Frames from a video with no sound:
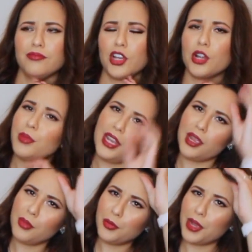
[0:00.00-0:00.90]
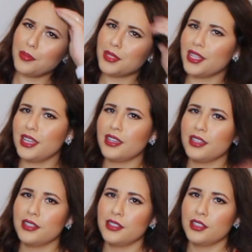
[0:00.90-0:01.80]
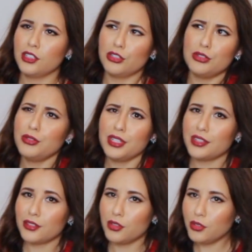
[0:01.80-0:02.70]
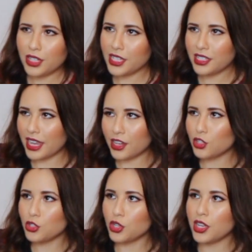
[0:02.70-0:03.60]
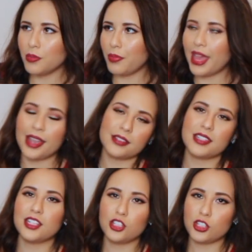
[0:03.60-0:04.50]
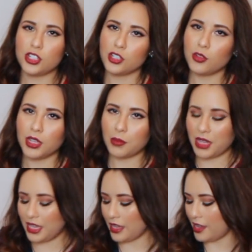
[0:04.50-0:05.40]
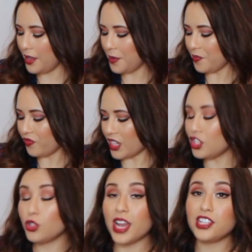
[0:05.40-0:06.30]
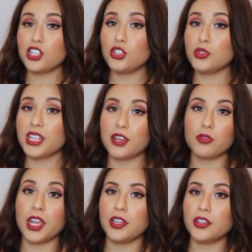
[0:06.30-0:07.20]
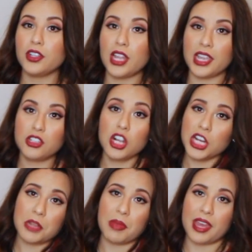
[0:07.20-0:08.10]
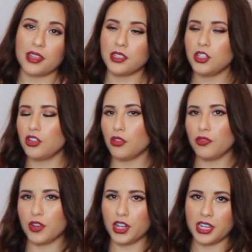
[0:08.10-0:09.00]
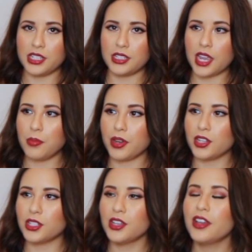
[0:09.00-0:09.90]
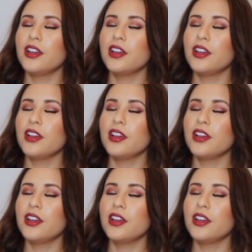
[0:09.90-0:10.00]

Arm & Hammer wipes. Like, who needs extra bags? That's just so gimmicky. And so I just use like regular like Target bags, you know, for his diapers.